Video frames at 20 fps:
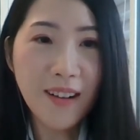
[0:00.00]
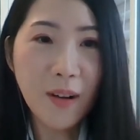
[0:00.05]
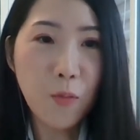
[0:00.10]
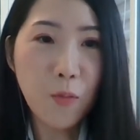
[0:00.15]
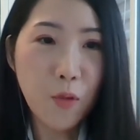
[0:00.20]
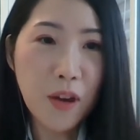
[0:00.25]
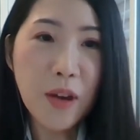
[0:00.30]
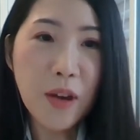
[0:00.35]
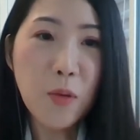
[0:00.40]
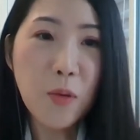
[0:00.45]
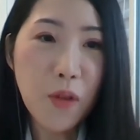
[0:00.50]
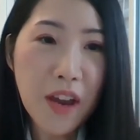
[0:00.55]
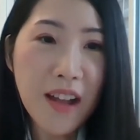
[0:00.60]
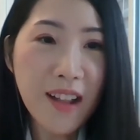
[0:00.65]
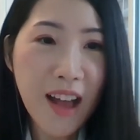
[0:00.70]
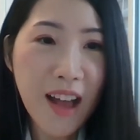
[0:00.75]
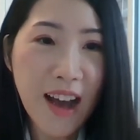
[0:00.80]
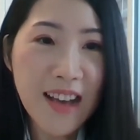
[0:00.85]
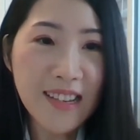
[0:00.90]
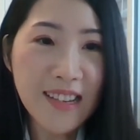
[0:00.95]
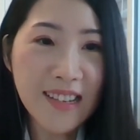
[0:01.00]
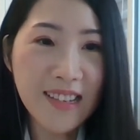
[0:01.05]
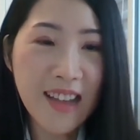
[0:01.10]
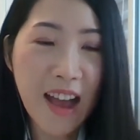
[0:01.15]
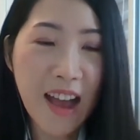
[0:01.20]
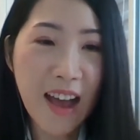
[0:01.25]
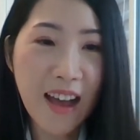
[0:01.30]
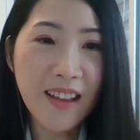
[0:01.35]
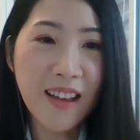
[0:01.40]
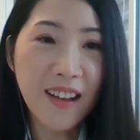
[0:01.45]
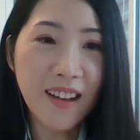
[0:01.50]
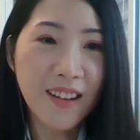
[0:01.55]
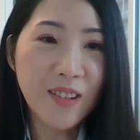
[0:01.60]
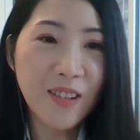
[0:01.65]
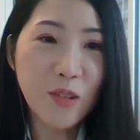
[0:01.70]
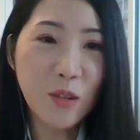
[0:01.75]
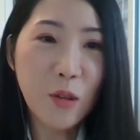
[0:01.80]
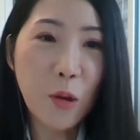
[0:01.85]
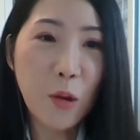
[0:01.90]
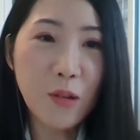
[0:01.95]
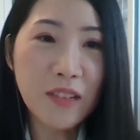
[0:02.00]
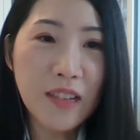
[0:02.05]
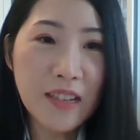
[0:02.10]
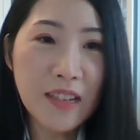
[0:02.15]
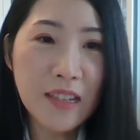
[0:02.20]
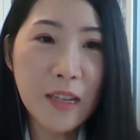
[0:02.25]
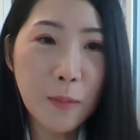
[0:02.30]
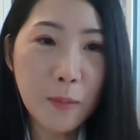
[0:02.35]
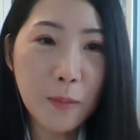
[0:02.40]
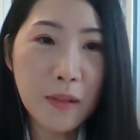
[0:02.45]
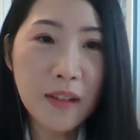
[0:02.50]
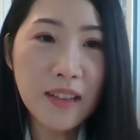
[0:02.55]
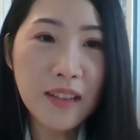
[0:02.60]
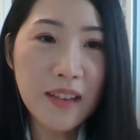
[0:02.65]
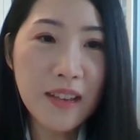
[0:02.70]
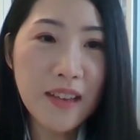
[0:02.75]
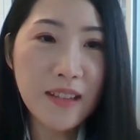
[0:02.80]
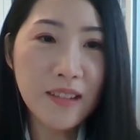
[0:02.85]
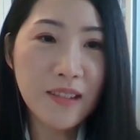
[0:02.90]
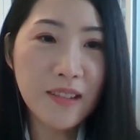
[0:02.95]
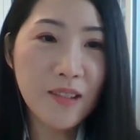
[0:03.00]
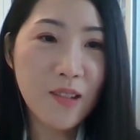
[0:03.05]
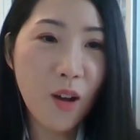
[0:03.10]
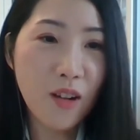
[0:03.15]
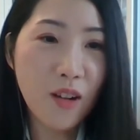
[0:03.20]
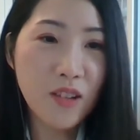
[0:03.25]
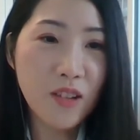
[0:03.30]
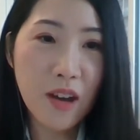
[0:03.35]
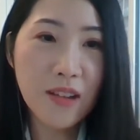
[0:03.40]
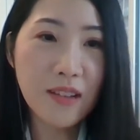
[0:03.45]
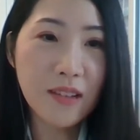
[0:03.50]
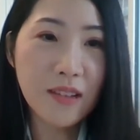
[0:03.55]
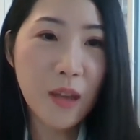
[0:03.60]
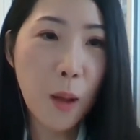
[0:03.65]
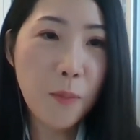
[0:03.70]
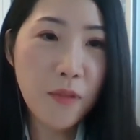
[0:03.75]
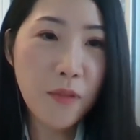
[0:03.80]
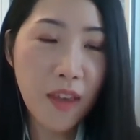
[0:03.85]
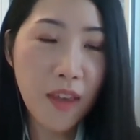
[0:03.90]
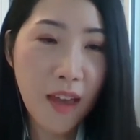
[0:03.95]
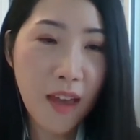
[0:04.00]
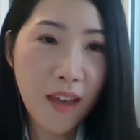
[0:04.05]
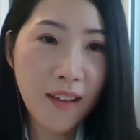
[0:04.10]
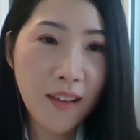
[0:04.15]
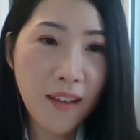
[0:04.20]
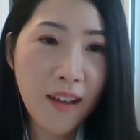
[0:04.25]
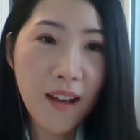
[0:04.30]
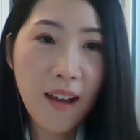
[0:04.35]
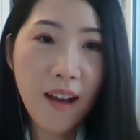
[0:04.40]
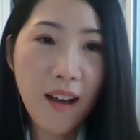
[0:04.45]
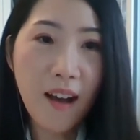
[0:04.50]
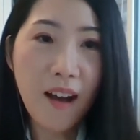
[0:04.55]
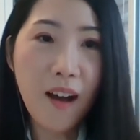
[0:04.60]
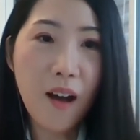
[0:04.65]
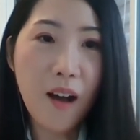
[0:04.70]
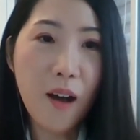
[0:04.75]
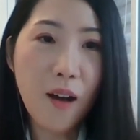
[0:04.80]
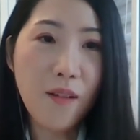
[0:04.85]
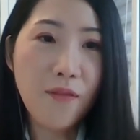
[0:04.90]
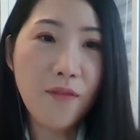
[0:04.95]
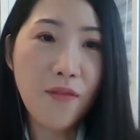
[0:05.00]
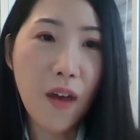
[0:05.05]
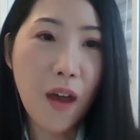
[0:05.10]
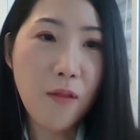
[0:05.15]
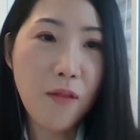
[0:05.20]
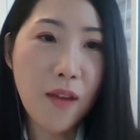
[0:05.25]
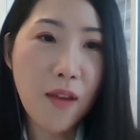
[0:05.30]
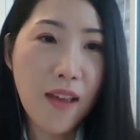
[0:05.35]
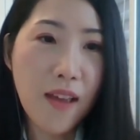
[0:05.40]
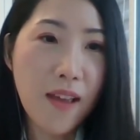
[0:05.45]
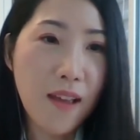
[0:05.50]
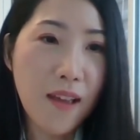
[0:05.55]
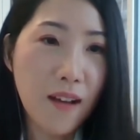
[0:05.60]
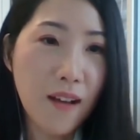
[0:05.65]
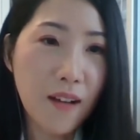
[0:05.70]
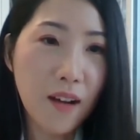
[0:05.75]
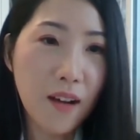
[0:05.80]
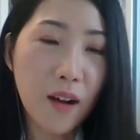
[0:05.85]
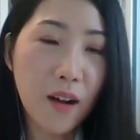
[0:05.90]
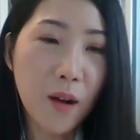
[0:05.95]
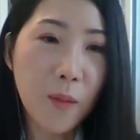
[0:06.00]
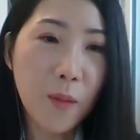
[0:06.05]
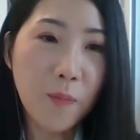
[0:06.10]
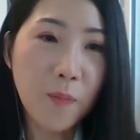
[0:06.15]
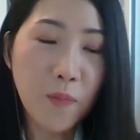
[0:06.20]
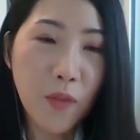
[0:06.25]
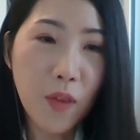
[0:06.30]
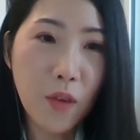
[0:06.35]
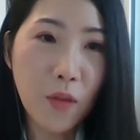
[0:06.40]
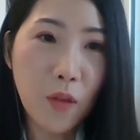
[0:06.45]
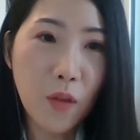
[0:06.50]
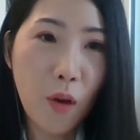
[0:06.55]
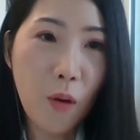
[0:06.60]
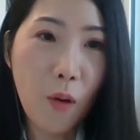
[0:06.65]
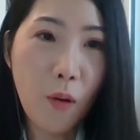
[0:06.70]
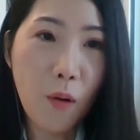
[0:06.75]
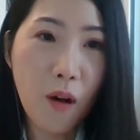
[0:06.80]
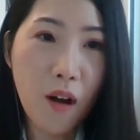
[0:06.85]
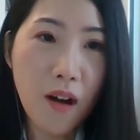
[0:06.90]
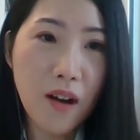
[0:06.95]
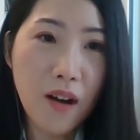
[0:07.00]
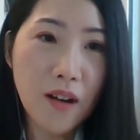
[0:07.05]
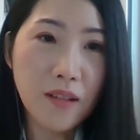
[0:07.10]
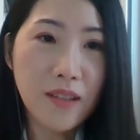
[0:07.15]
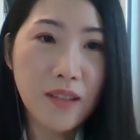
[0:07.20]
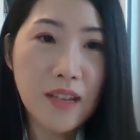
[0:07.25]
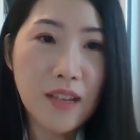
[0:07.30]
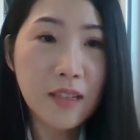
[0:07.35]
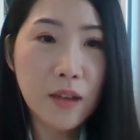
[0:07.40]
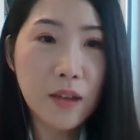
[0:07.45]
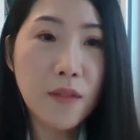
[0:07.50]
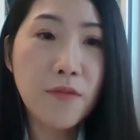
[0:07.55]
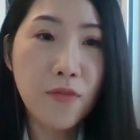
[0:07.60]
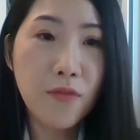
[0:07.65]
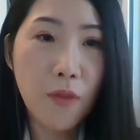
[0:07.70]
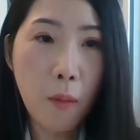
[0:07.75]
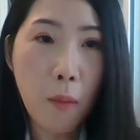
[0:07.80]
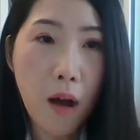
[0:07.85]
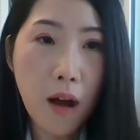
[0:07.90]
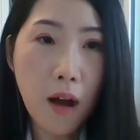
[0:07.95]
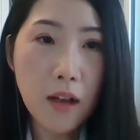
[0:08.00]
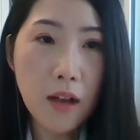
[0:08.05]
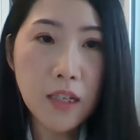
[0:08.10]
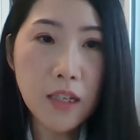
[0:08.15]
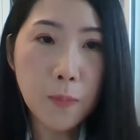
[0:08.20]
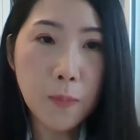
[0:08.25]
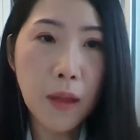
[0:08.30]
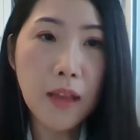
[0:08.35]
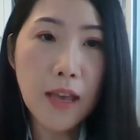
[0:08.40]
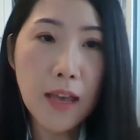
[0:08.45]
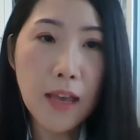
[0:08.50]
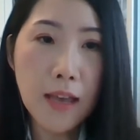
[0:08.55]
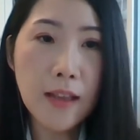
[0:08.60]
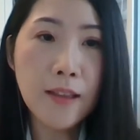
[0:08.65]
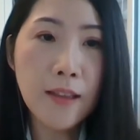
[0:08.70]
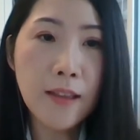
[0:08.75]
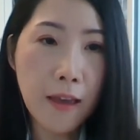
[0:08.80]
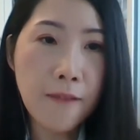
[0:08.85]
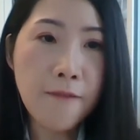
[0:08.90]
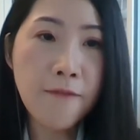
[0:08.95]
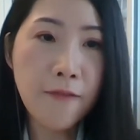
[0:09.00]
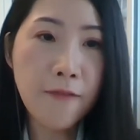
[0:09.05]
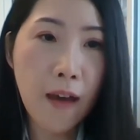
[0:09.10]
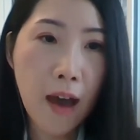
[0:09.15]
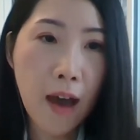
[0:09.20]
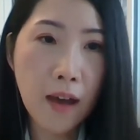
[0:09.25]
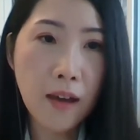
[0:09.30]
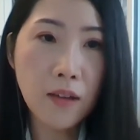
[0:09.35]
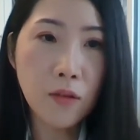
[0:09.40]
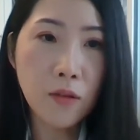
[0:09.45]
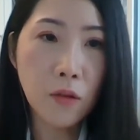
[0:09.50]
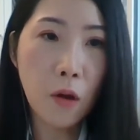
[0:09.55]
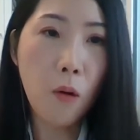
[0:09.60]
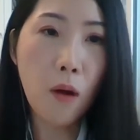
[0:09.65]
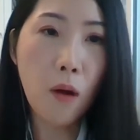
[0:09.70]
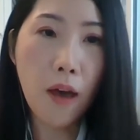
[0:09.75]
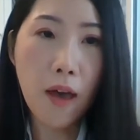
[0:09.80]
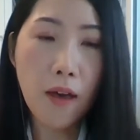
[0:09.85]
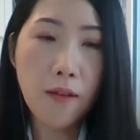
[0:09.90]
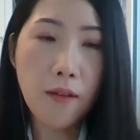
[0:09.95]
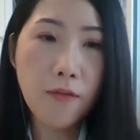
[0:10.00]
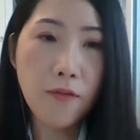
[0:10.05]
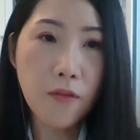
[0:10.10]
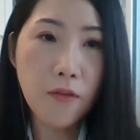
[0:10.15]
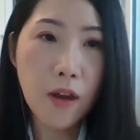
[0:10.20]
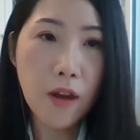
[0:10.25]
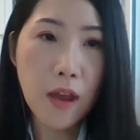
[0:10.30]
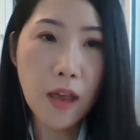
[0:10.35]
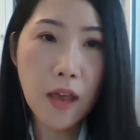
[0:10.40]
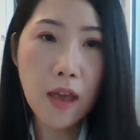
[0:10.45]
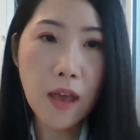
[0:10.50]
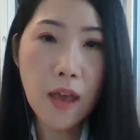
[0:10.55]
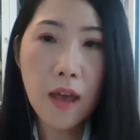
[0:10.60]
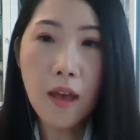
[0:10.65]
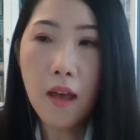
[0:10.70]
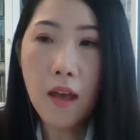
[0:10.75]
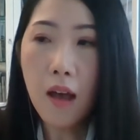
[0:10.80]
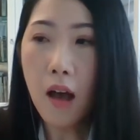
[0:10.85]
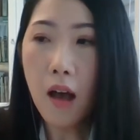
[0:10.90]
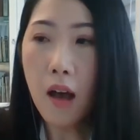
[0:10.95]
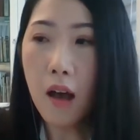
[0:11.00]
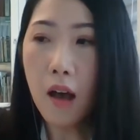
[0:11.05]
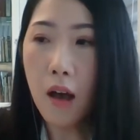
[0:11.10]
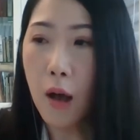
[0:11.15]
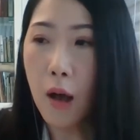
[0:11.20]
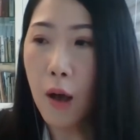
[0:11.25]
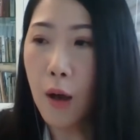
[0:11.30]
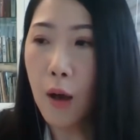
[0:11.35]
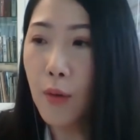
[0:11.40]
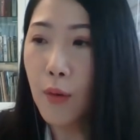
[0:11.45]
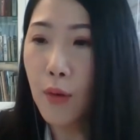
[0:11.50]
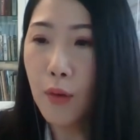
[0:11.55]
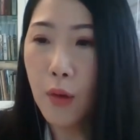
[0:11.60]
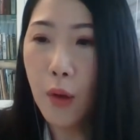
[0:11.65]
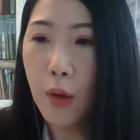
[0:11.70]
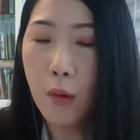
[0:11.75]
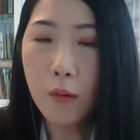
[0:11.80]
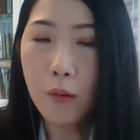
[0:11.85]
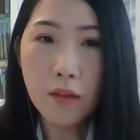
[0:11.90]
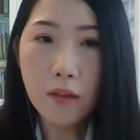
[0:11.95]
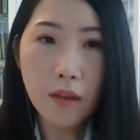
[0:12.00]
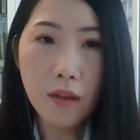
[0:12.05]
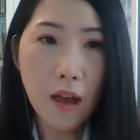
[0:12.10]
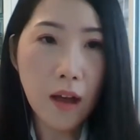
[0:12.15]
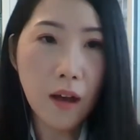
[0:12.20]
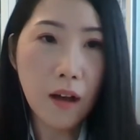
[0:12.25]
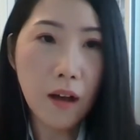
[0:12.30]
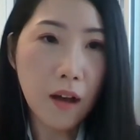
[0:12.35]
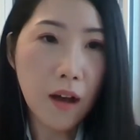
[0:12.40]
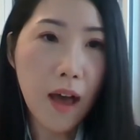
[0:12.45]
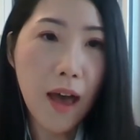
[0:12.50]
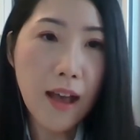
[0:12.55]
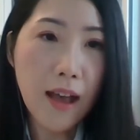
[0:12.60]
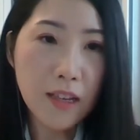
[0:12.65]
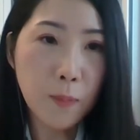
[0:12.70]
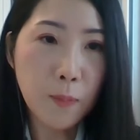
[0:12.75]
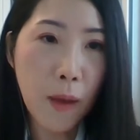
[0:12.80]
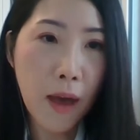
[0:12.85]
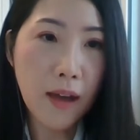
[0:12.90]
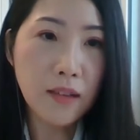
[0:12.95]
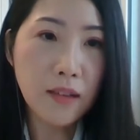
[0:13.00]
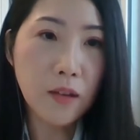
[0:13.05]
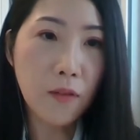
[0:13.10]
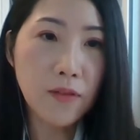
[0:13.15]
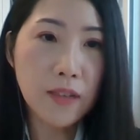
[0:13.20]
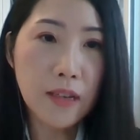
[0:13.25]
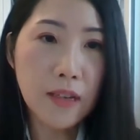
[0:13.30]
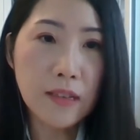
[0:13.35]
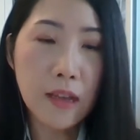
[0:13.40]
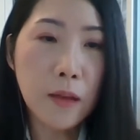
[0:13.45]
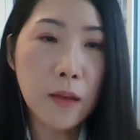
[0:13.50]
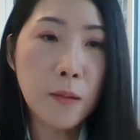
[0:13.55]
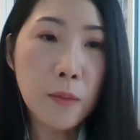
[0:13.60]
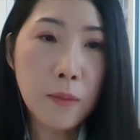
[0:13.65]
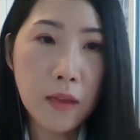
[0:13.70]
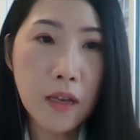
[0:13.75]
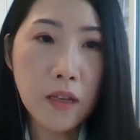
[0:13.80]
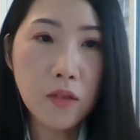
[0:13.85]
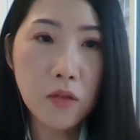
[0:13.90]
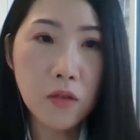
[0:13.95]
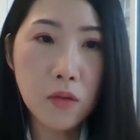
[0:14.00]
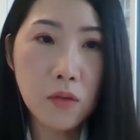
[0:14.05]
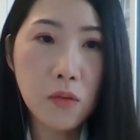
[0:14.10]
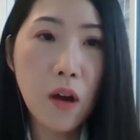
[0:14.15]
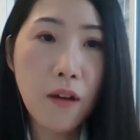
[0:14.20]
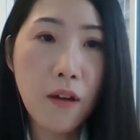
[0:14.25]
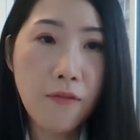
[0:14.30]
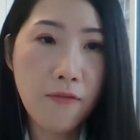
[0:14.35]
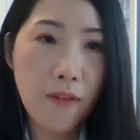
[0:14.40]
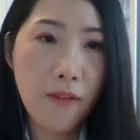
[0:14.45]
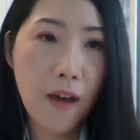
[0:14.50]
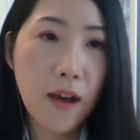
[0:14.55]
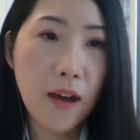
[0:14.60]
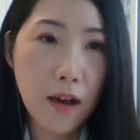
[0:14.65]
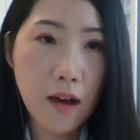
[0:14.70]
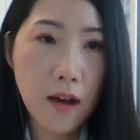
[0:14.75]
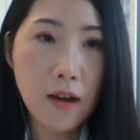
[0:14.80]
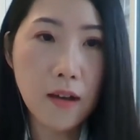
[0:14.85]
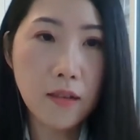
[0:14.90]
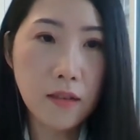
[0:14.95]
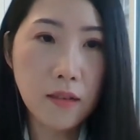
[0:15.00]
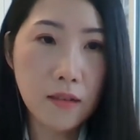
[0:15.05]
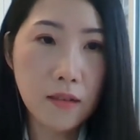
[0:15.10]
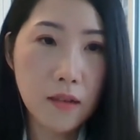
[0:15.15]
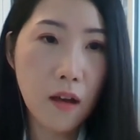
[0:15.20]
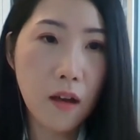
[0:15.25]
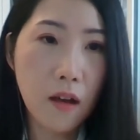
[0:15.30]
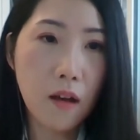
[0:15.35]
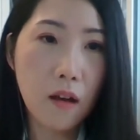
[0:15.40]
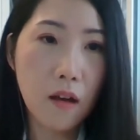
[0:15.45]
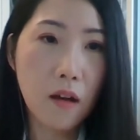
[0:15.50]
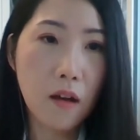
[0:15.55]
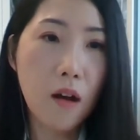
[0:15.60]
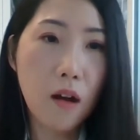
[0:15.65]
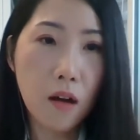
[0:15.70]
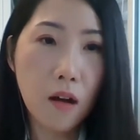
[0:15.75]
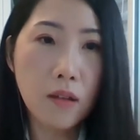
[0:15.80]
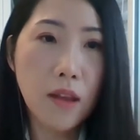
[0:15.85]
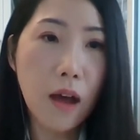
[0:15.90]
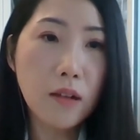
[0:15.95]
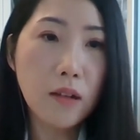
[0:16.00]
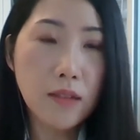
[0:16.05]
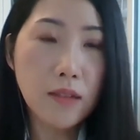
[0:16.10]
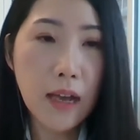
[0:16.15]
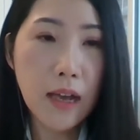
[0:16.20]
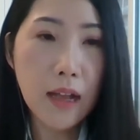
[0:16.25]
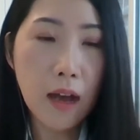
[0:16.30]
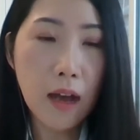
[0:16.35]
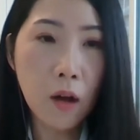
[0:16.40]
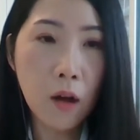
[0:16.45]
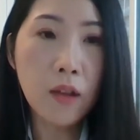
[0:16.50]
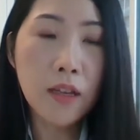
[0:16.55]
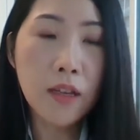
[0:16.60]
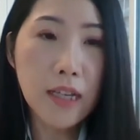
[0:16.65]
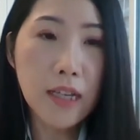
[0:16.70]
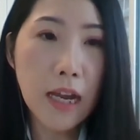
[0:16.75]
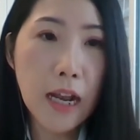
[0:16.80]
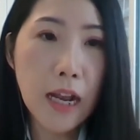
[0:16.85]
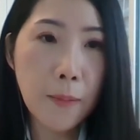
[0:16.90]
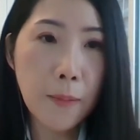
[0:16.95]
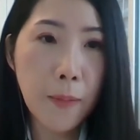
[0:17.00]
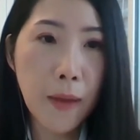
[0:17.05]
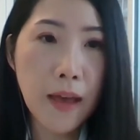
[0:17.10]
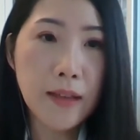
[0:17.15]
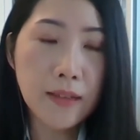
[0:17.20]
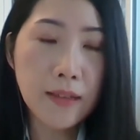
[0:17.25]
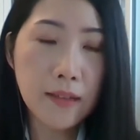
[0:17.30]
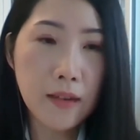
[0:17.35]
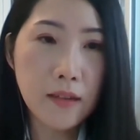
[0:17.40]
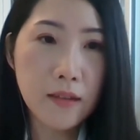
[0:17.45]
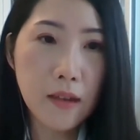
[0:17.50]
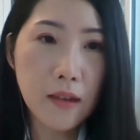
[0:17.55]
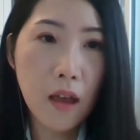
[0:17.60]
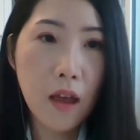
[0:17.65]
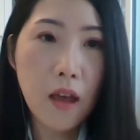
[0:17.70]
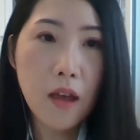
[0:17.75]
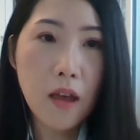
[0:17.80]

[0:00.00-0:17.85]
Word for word: re- realize that uh, you know sustainability is not just something uh, very um, you know uh, distant from us, but in in fact you know every uh, you know uh, aspects of sustainability do affect us uh, on our da- on a daily basis.